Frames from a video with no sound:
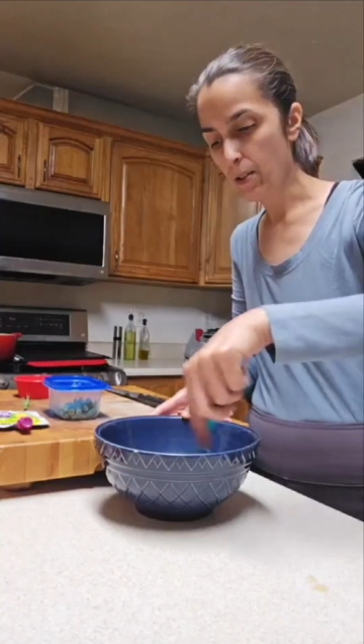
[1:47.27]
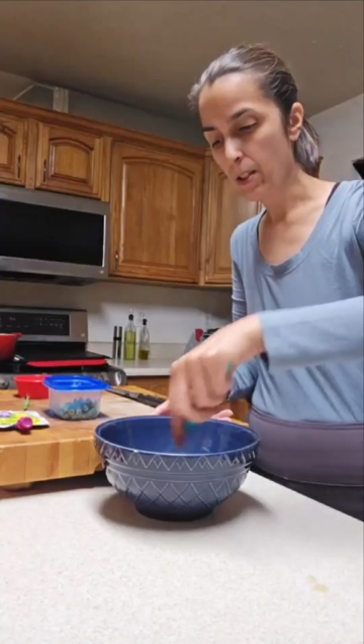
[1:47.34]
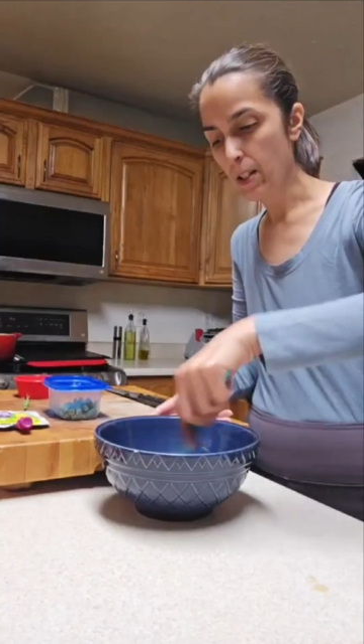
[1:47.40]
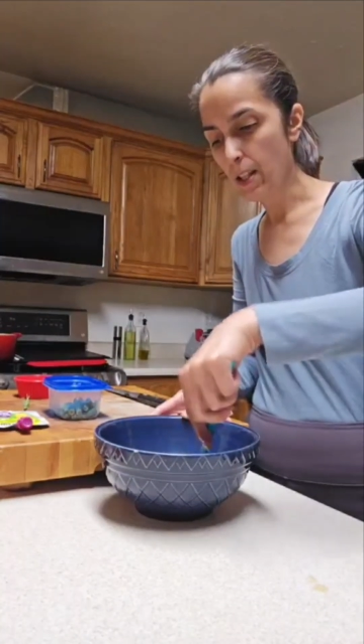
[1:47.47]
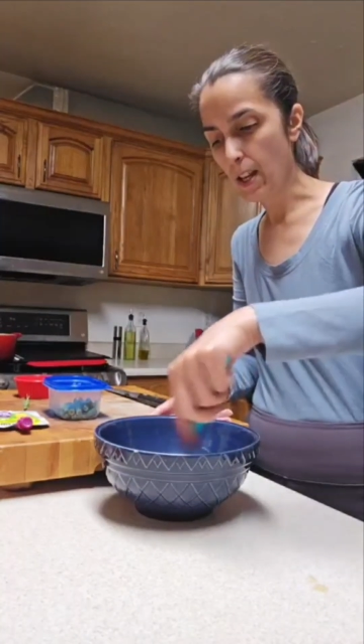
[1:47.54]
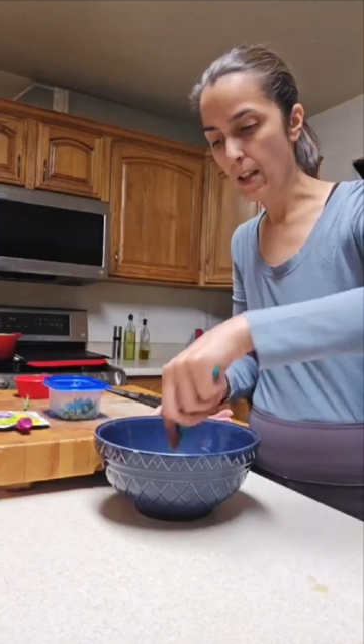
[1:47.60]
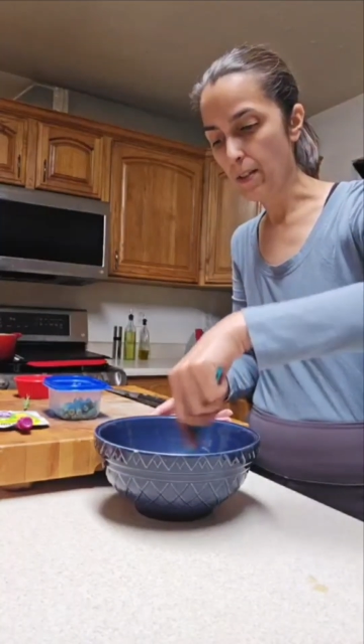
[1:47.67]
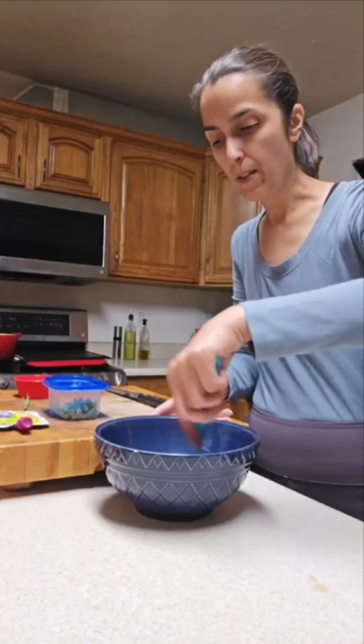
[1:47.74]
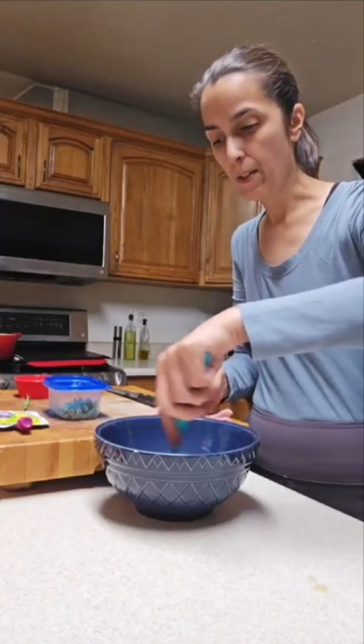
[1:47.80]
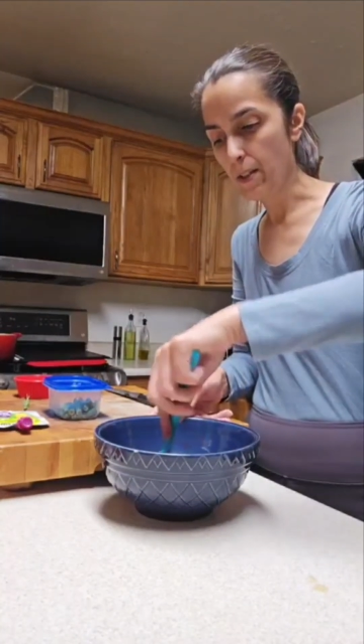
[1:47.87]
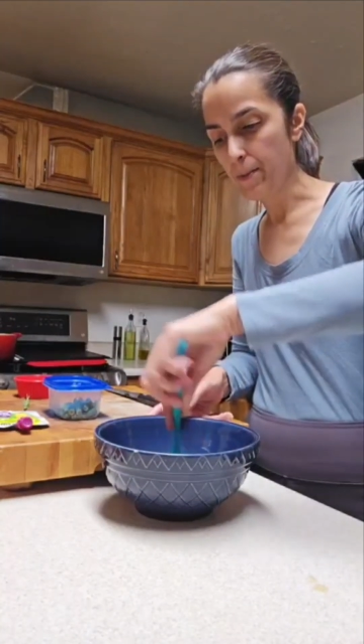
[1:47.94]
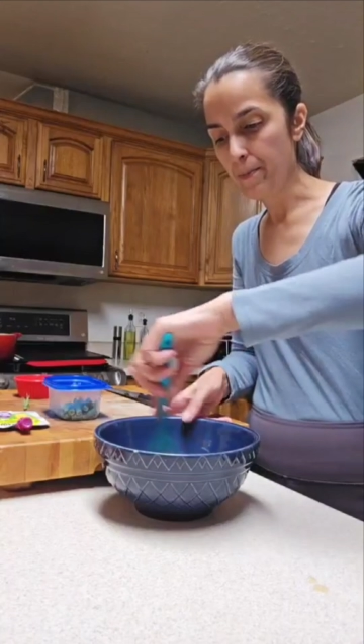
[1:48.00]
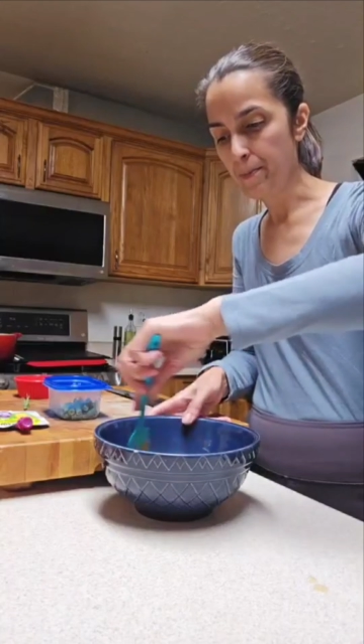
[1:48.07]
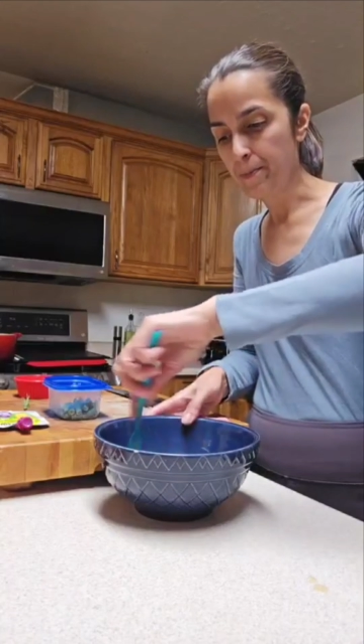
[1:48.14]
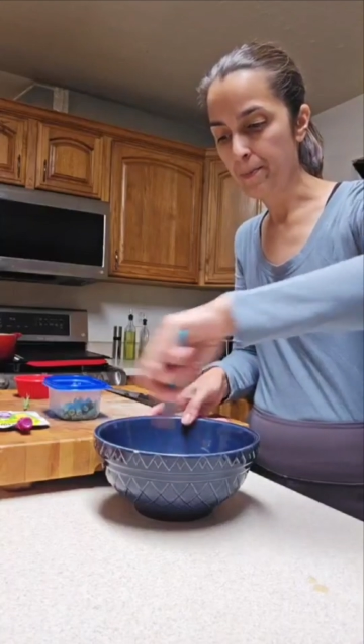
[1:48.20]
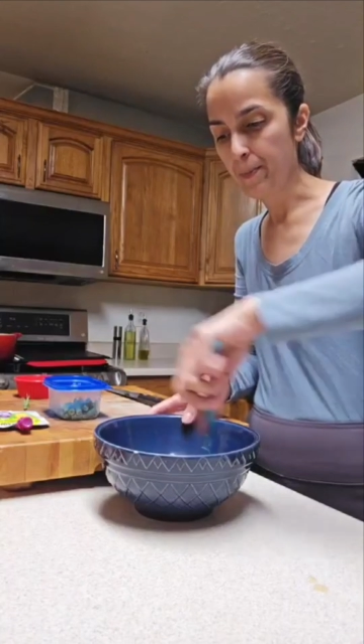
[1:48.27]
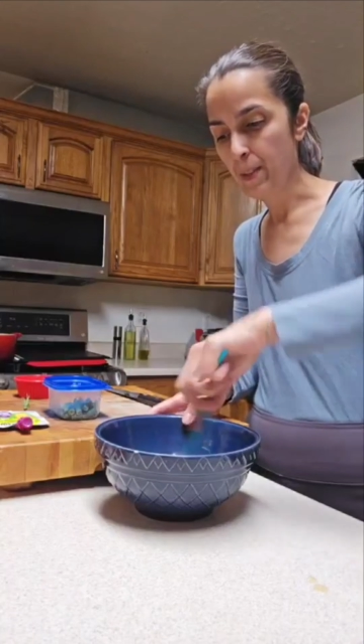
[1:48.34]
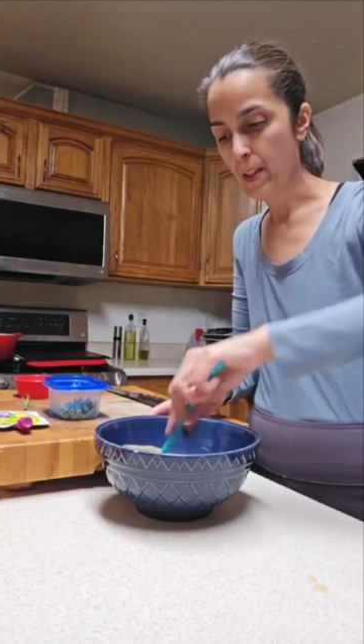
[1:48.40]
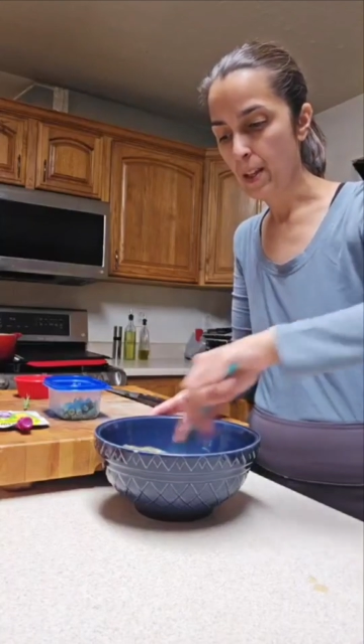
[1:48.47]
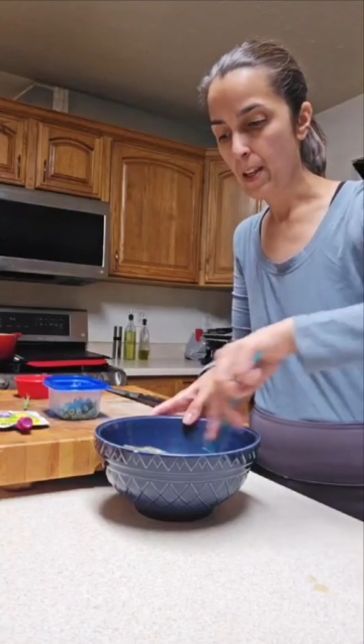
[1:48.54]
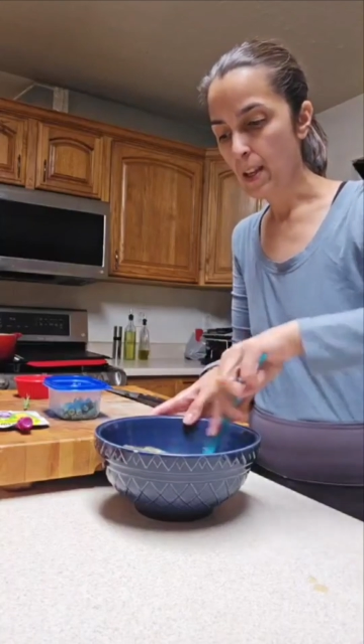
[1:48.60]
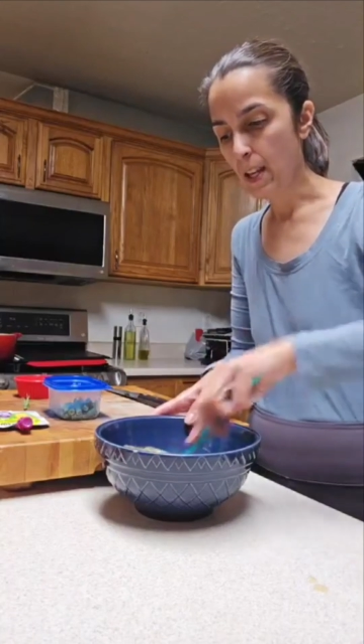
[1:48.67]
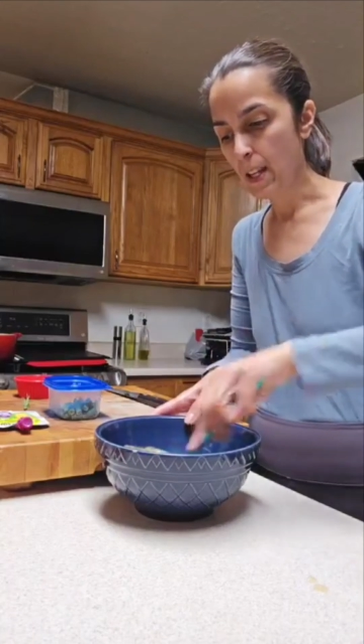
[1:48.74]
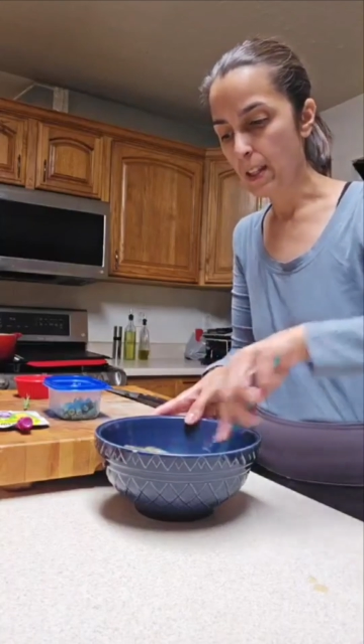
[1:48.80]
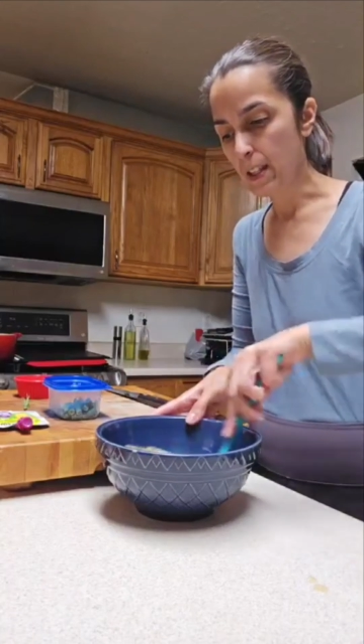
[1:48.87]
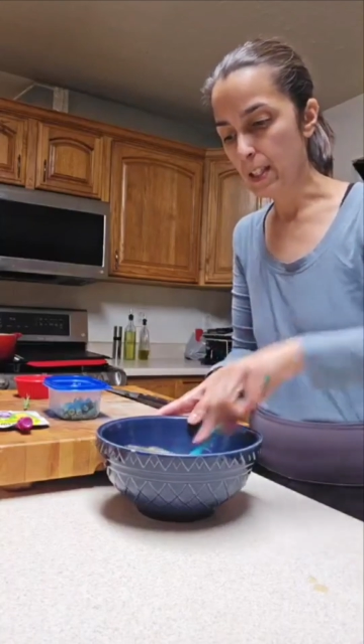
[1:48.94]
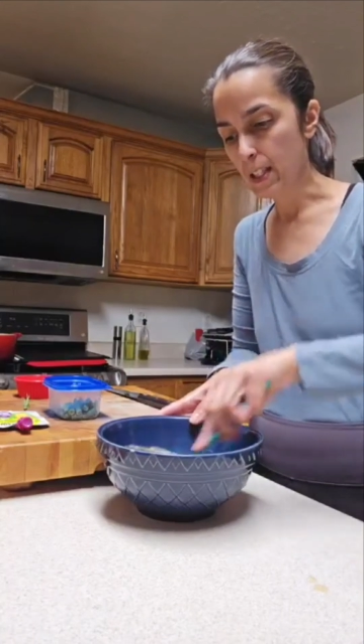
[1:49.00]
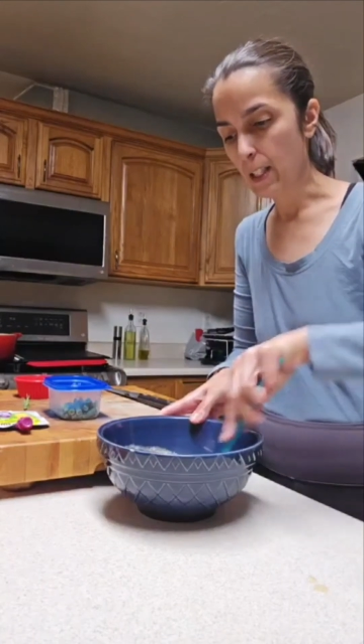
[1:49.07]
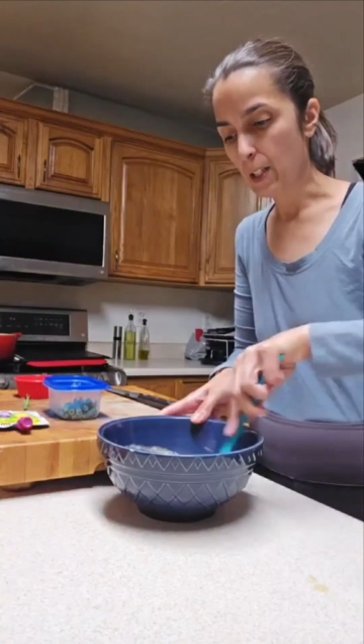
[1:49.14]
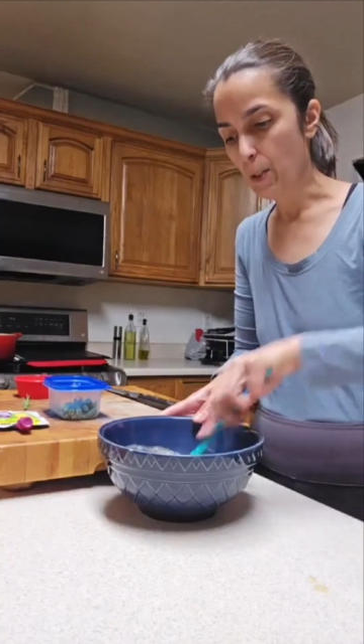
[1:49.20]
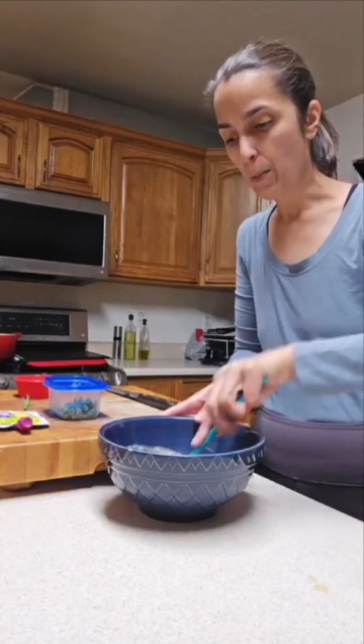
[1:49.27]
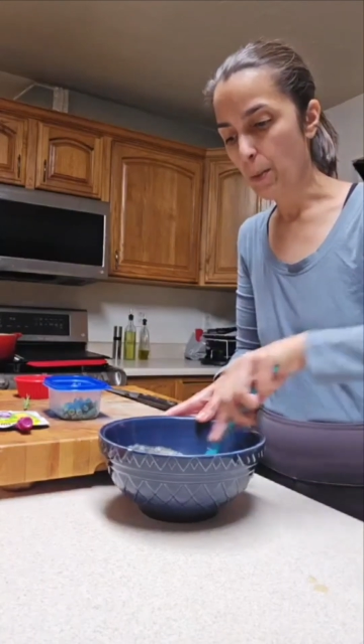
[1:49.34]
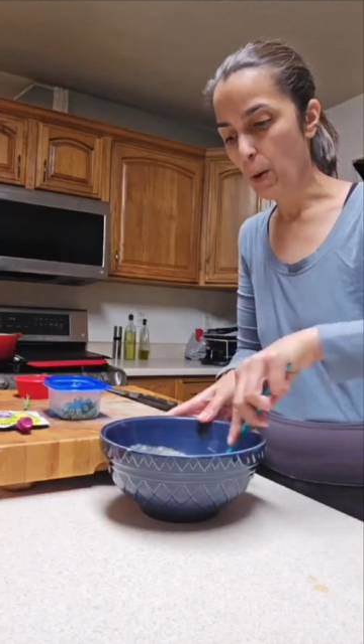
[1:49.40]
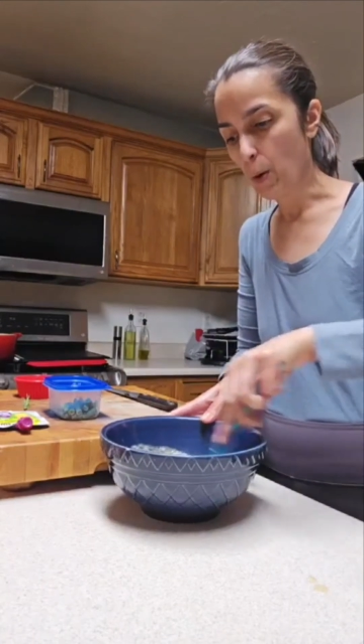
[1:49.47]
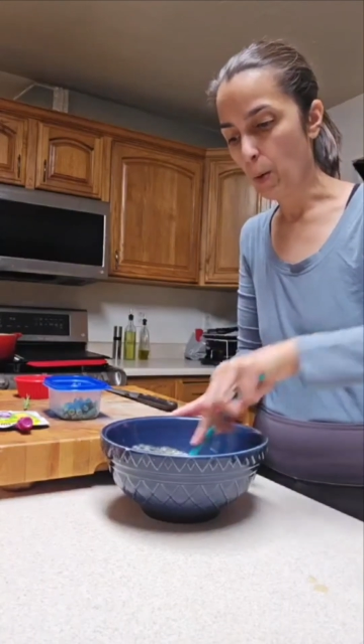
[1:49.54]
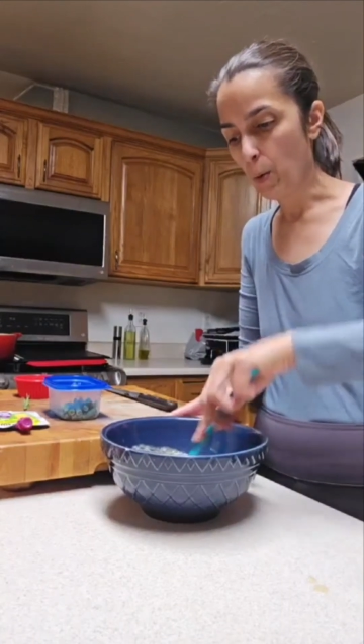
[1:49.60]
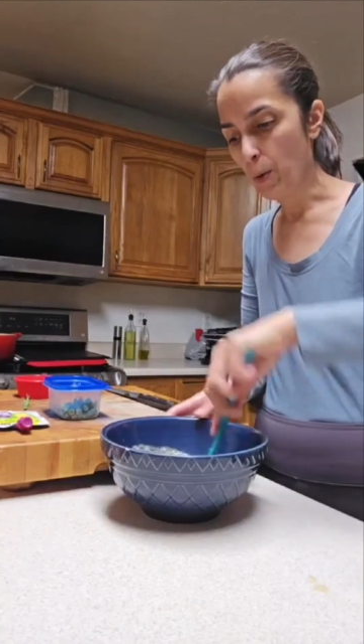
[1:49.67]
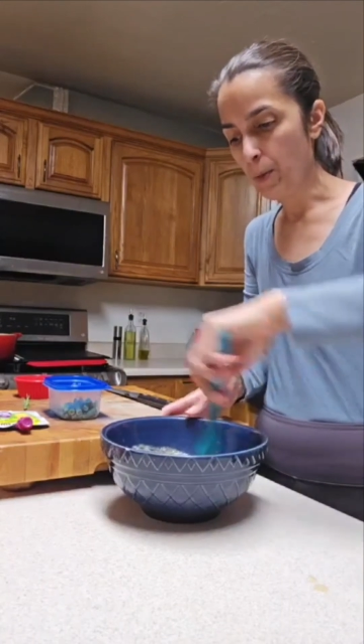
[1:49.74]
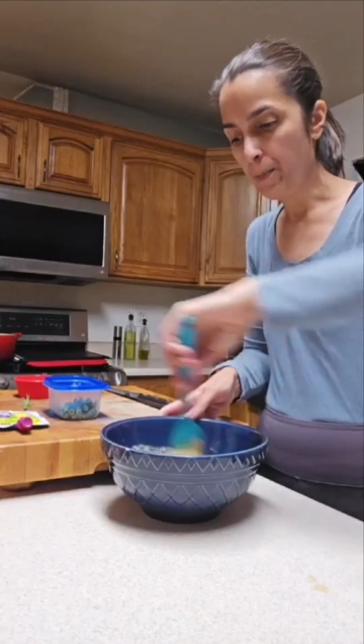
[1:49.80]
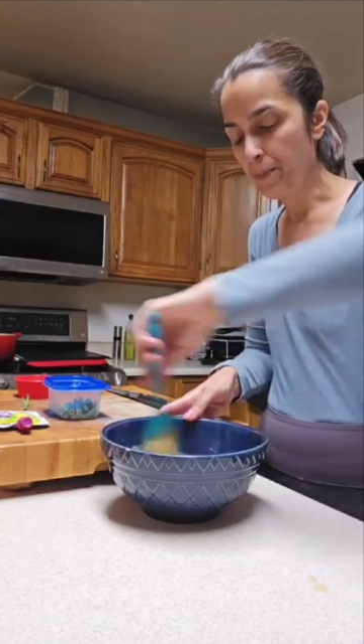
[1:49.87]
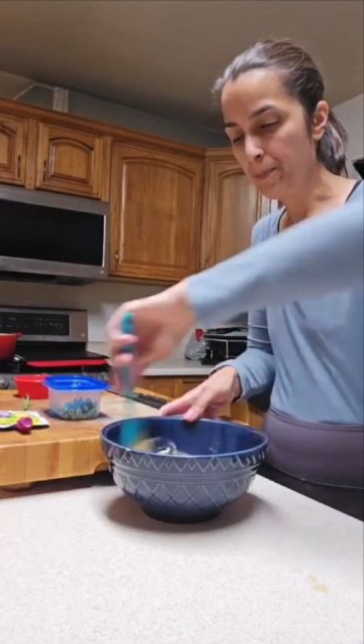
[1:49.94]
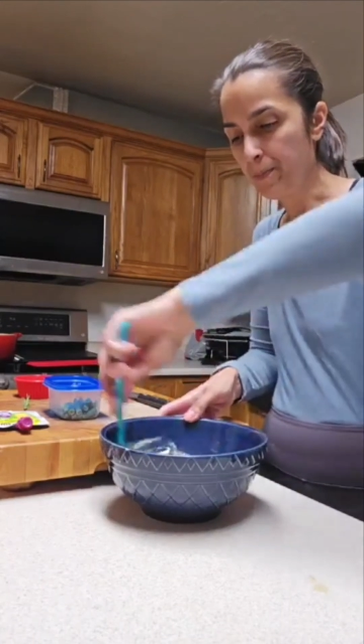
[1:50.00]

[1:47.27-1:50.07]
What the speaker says: together in this little bowl,